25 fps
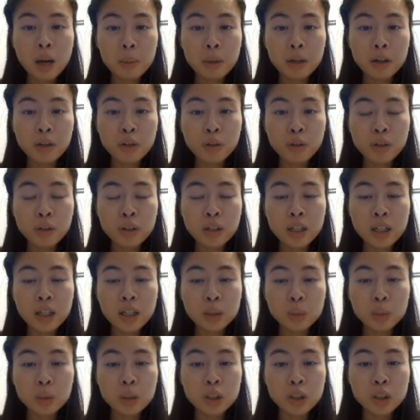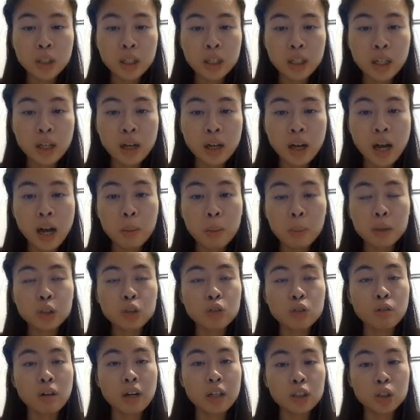Um, another thing is we can check out how
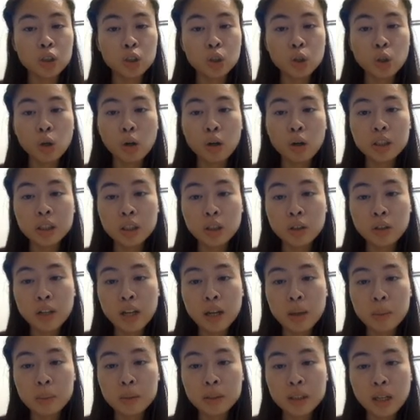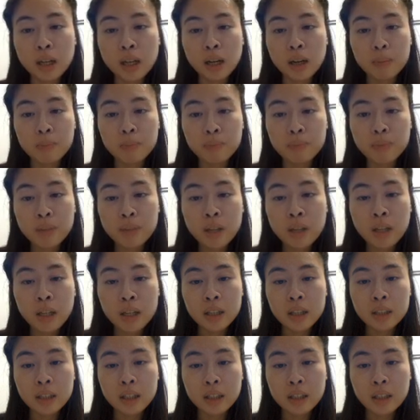much they're actually charging on Amazon,
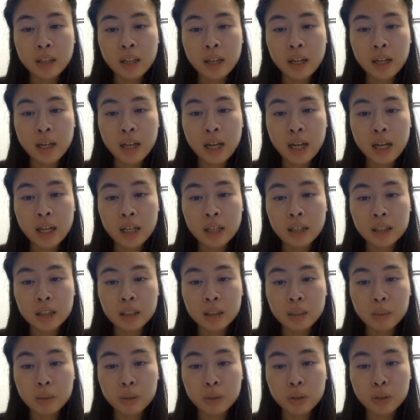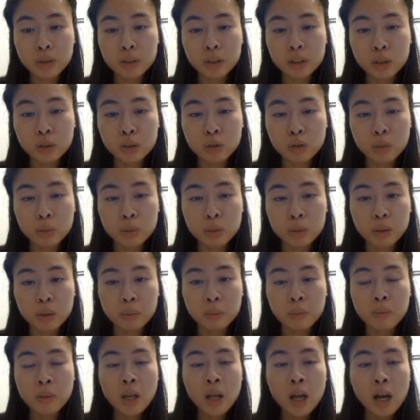things like that, and some of their description.
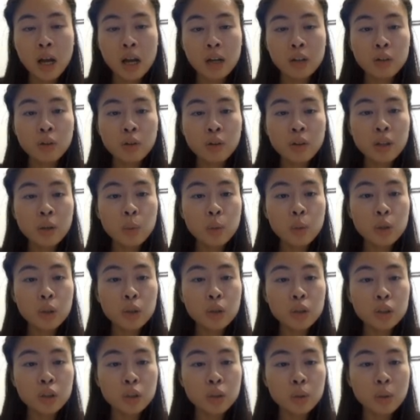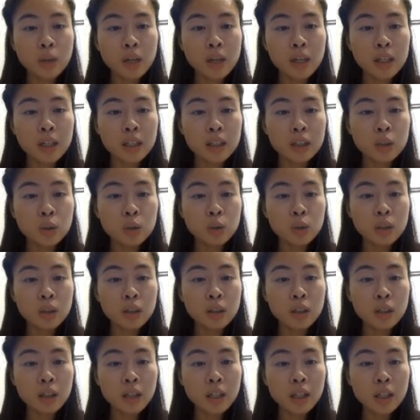Another thing what you can do is you can
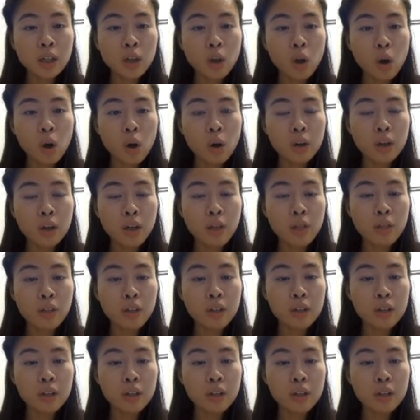click on